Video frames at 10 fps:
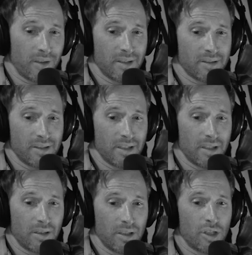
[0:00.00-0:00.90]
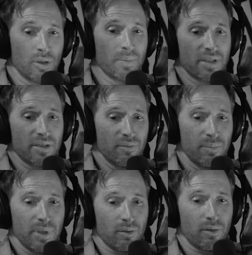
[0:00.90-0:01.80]
is that humans have
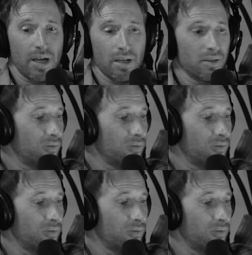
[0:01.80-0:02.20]
been around.